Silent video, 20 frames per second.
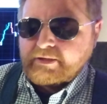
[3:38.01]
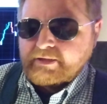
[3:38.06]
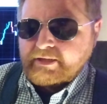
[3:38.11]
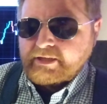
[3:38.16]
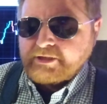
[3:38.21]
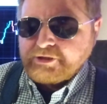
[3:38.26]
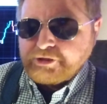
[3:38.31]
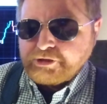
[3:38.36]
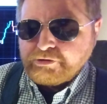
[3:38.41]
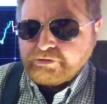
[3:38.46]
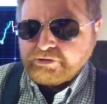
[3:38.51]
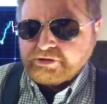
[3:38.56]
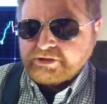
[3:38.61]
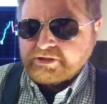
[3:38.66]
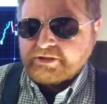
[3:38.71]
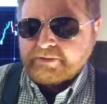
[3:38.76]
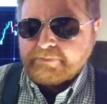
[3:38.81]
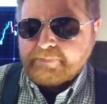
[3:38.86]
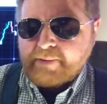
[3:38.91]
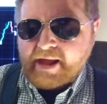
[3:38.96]
issues
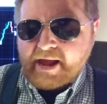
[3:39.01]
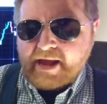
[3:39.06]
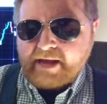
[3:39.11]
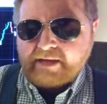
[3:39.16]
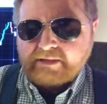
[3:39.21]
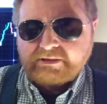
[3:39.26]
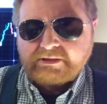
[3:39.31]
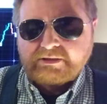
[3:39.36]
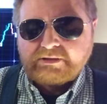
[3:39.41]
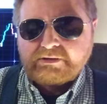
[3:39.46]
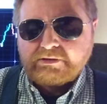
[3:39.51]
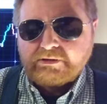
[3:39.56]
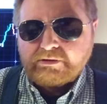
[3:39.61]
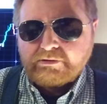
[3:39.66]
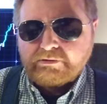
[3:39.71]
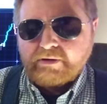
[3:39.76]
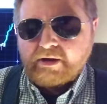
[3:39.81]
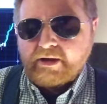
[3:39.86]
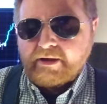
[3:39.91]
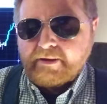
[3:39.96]
in the past,
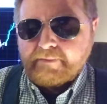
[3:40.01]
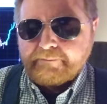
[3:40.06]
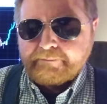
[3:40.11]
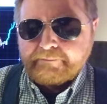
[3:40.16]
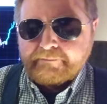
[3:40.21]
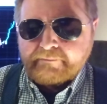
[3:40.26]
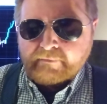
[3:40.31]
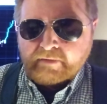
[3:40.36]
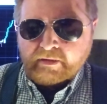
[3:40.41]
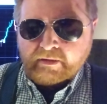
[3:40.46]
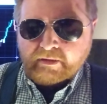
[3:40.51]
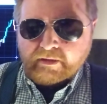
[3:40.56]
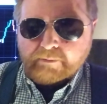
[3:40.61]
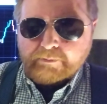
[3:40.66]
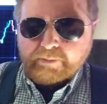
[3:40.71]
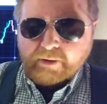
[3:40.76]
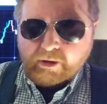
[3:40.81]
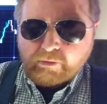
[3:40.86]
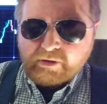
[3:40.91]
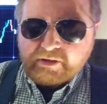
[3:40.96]
right?
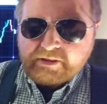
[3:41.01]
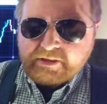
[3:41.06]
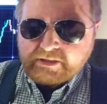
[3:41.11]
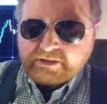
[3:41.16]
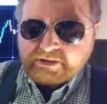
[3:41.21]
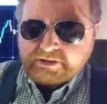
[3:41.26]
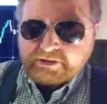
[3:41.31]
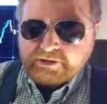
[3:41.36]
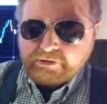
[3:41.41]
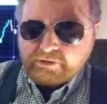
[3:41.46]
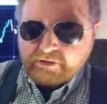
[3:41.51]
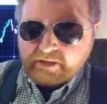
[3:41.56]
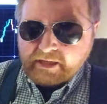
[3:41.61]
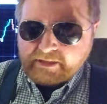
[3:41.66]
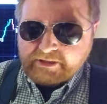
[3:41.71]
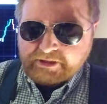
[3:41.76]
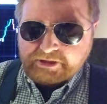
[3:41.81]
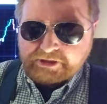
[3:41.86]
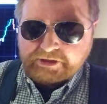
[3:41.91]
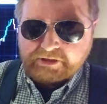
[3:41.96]
But with this new
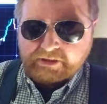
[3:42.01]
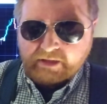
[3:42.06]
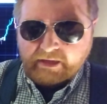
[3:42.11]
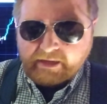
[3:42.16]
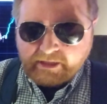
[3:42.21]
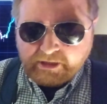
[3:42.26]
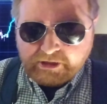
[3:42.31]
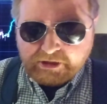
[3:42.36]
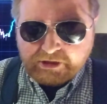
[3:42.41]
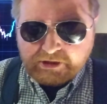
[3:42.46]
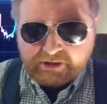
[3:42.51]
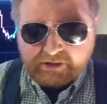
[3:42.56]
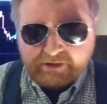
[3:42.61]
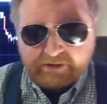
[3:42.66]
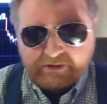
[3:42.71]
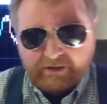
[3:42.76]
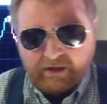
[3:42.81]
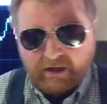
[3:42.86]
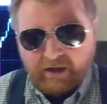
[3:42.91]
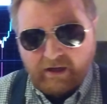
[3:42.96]

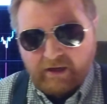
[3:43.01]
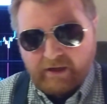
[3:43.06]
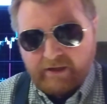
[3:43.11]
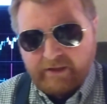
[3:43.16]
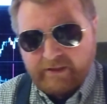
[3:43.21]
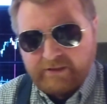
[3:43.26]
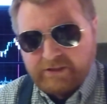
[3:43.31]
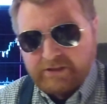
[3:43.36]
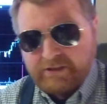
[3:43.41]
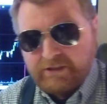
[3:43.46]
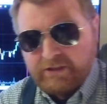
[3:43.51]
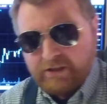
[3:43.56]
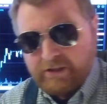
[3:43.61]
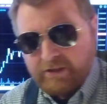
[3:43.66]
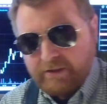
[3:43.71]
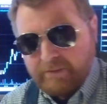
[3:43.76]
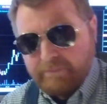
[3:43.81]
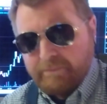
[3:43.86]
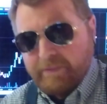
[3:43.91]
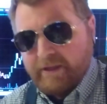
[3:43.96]
legislation, it's going
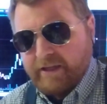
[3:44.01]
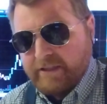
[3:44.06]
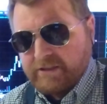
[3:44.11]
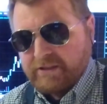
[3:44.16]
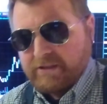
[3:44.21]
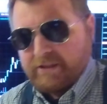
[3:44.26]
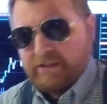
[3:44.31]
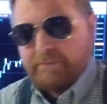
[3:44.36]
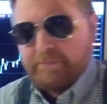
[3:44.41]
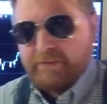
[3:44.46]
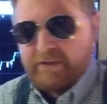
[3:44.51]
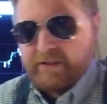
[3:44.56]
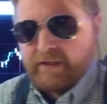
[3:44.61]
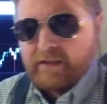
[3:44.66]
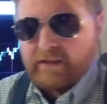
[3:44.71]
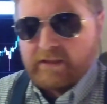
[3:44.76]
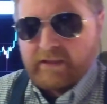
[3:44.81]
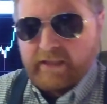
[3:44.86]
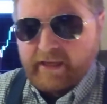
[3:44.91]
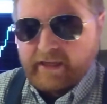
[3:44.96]
to basically be a
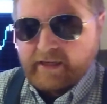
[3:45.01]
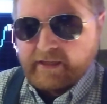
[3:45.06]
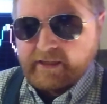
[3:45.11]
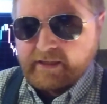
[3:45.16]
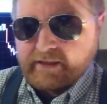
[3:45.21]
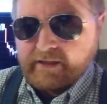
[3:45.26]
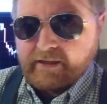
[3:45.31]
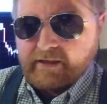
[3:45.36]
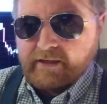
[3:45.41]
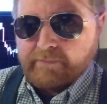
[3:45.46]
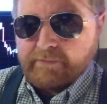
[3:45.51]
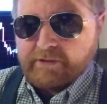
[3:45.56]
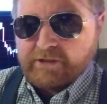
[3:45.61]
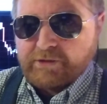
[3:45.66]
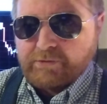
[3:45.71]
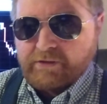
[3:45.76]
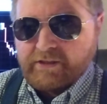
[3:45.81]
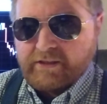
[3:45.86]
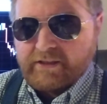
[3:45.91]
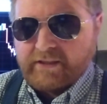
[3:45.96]
link
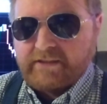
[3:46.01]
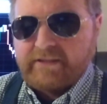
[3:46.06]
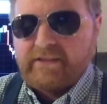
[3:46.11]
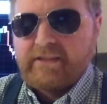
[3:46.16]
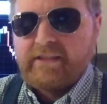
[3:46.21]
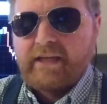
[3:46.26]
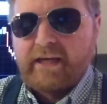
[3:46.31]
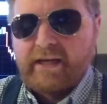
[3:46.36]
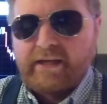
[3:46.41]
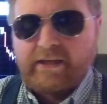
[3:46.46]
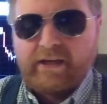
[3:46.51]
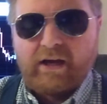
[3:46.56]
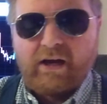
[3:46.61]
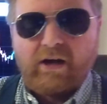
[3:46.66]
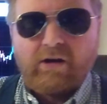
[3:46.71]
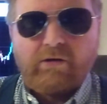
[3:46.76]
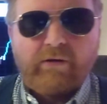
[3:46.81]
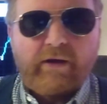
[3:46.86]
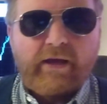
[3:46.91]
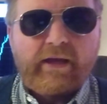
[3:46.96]
between a
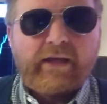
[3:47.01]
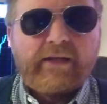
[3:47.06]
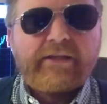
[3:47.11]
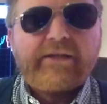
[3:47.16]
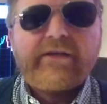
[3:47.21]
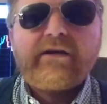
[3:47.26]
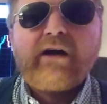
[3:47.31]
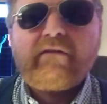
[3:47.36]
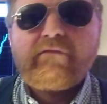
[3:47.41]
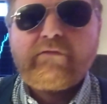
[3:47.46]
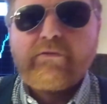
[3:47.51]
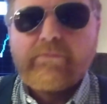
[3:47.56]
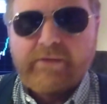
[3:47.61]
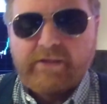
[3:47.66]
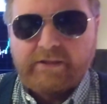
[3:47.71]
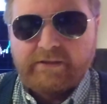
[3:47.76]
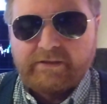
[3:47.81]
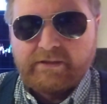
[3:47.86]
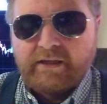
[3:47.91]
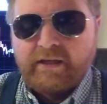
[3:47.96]
DAO and
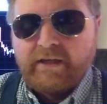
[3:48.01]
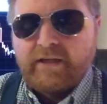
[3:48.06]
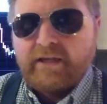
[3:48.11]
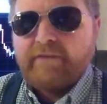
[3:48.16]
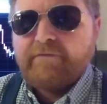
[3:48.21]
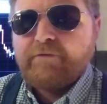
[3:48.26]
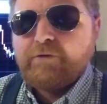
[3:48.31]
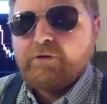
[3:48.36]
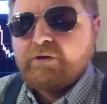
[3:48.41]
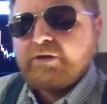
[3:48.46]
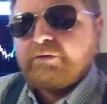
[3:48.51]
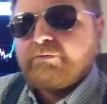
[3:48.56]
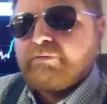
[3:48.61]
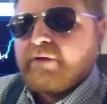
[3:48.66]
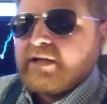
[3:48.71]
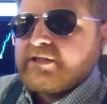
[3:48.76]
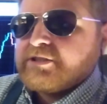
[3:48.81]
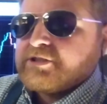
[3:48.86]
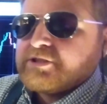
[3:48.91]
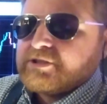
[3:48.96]
government. If you could
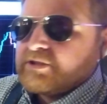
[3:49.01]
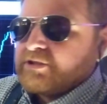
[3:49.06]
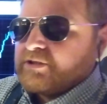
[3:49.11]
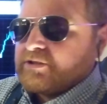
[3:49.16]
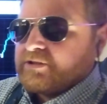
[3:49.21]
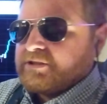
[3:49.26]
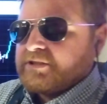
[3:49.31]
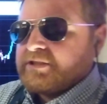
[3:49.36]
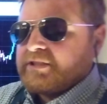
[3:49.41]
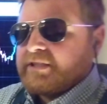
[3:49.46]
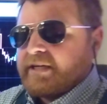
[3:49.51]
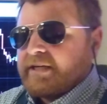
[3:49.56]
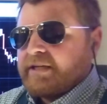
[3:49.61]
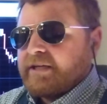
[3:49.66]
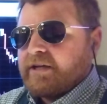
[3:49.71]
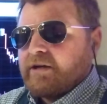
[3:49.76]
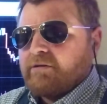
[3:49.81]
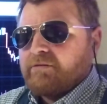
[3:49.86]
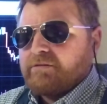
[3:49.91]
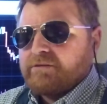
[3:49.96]
register your
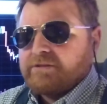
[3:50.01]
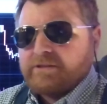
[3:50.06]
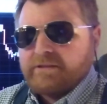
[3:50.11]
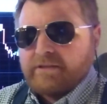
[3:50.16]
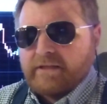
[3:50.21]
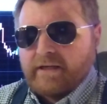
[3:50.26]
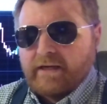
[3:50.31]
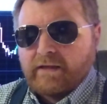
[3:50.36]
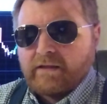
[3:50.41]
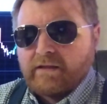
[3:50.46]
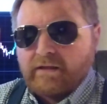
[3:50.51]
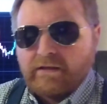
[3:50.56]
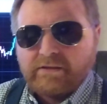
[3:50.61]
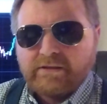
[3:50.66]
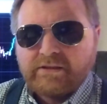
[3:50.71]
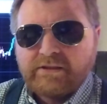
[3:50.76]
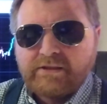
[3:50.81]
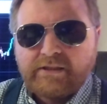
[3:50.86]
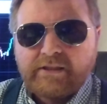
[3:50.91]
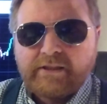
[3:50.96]
DAO as an
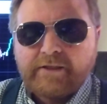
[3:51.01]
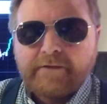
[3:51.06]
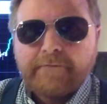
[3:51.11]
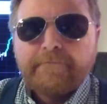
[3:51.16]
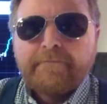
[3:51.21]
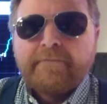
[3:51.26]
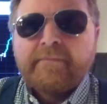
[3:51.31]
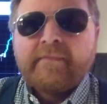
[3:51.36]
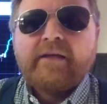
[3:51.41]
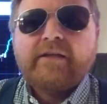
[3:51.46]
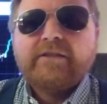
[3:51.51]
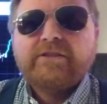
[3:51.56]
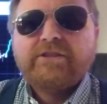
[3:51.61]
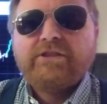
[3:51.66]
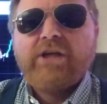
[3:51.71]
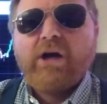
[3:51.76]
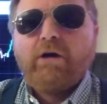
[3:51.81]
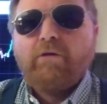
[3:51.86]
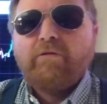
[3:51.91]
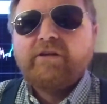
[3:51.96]
LLC, it's
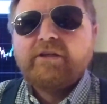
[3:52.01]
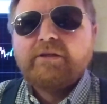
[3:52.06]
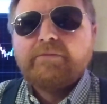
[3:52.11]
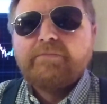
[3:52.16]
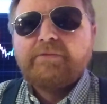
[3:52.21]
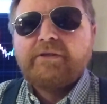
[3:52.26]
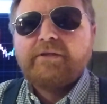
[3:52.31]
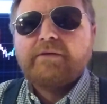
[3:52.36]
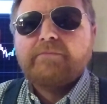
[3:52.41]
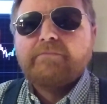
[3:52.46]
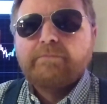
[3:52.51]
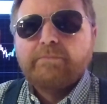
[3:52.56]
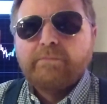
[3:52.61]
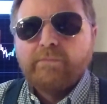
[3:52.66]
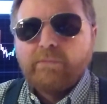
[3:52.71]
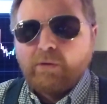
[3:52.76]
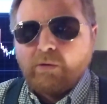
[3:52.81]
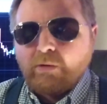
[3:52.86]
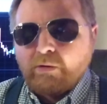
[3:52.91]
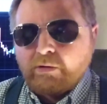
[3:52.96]
going to be it's
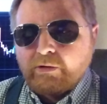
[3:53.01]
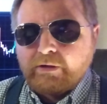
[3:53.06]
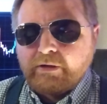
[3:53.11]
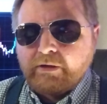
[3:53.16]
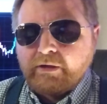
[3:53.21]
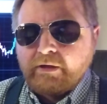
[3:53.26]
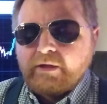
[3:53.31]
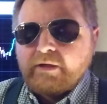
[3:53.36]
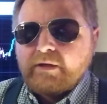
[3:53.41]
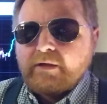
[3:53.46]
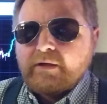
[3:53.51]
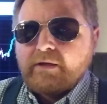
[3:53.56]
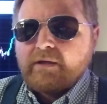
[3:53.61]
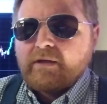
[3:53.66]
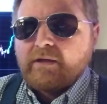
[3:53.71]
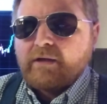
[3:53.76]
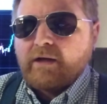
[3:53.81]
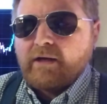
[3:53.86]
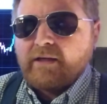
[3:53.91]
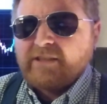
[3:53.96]

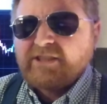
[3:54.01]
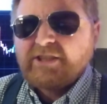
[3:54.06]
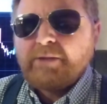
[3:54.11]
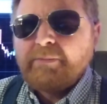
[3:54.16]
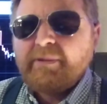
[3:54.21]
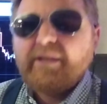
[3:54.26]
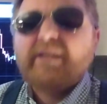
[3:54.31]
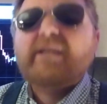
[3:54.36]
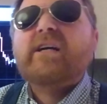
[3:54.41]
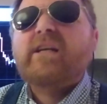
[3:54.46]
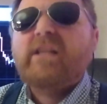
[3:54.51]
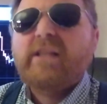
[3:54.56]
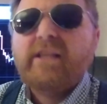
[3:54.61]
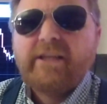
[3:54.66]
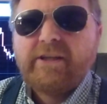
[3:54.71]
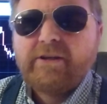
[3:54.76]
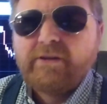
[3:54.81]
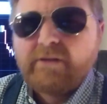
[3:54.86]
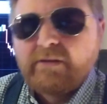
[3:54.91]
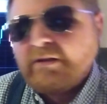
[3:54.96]
going to be a
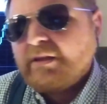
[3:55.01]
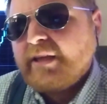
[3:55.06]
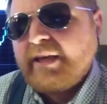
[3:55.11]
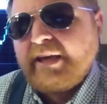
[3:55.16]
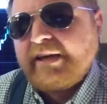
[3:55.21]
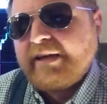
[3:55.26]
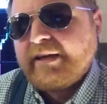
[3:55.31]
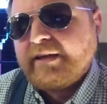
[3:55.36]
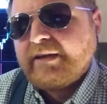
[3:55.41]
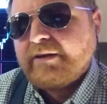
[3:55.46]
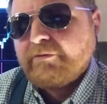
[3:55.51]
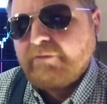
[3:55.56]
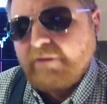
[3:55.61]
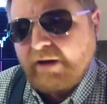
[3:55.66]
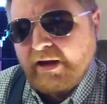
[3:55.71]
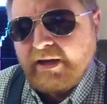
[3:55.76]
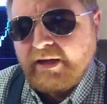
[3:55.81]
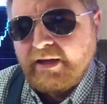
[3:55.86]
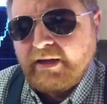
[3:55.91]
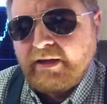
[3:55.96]
clear link,
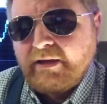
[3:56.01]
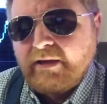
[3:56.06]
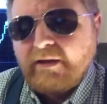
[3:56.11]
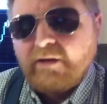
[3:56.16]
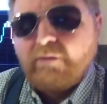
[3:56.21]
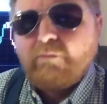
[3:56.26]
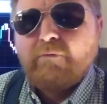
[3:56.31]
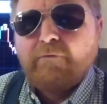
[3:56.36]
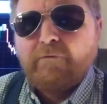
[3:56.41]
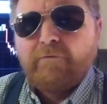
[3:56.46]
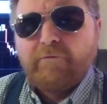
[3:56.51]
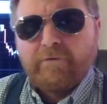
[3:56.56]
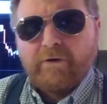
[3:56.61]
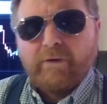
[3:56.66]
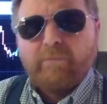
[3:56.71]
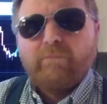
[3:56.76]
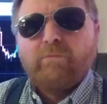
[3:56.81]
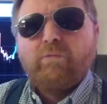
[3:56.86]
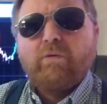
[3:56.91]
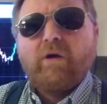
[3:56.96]
right,
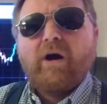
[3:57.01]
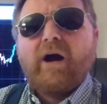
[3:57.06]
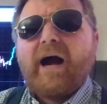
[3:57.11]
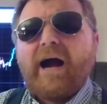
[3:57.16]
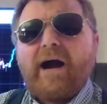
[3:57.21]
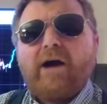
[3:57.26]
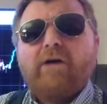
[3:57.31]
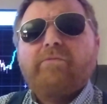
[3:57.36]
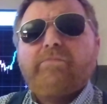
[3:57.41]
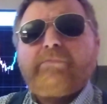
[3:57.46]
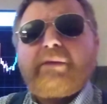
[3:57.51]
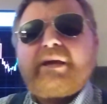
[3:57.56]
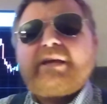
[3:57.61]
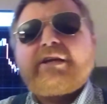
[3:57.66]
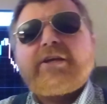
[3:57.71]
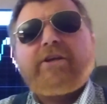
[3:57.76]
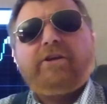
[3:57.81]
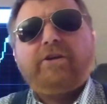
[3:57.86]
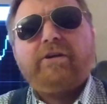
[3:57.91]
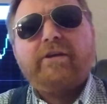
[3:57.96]
from how
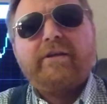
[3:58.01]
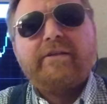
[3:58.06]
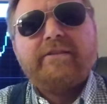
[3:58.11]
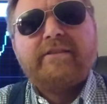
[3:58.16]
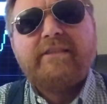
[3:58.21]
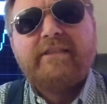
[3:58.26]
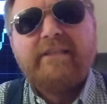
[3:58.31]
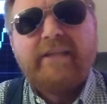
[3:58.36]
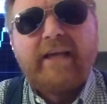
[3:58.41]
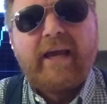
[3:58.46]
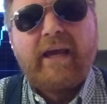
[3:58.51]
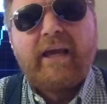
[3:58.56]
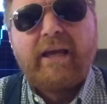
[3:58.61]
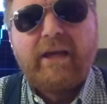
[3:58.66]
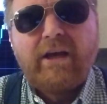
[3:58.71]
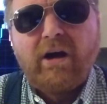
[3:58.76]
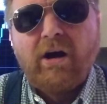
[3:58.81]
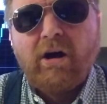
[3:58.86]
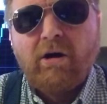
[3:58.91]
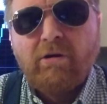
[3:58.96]
making your
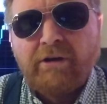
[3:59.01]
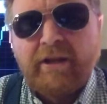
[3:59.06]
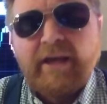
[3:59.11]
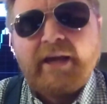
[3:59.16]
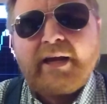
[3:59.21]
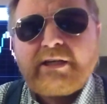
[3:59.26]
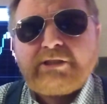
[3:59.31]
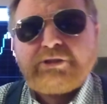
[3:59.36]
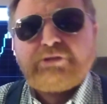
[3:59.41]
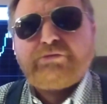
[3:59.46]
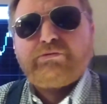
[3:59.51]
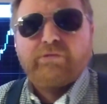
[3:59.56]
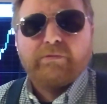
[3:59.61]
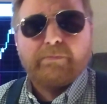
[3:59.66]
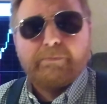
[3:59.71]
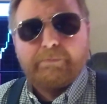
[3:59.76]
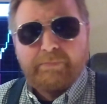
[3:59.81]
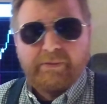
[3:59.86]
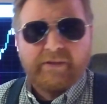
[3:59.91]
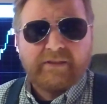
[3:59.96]
DAO an
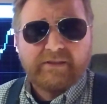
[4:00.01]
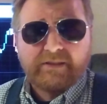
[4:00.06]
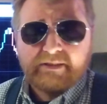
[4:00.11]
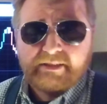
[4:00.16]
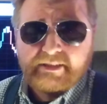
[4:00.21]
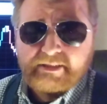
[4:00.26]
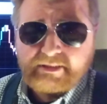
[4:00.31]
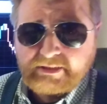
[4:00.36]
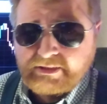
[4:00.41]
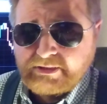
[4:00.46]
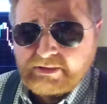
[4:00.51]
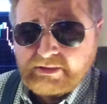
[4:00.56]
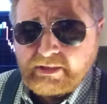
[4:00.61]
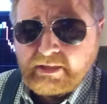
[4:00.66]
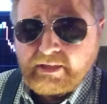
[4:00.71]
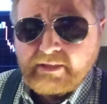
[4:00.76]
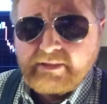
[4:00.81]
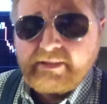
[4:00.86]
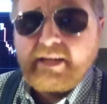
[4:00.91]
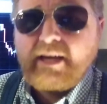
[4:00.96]
actual business.
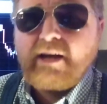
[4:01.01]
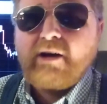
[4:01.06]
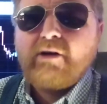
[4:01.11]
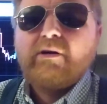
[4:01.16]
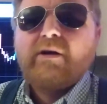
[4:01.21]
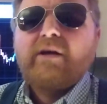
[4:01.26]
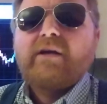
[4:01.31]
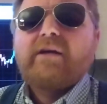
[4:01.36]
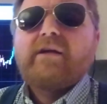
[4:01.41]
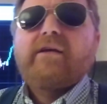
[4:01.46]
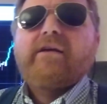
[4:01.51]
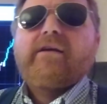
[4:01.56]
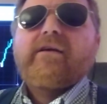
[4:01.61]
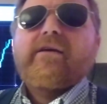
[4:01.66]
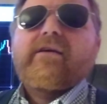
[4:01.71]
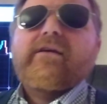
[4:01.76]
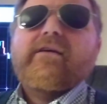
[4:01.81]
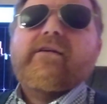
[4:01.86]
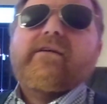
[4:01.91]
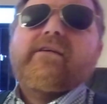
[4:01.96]
Now,
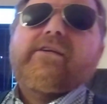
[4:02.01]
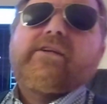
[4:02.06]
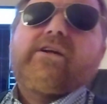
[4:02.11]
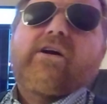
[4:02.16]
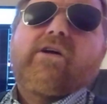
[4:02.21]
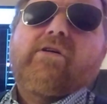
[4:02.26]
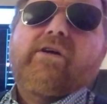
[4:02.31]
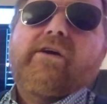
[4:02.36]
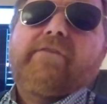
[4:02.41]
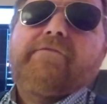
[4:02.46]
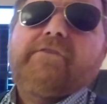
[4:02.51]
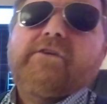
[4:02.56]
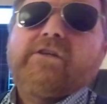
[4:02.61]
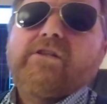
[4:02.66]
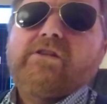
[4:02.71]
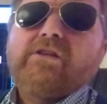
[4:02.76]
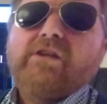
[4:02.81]
if you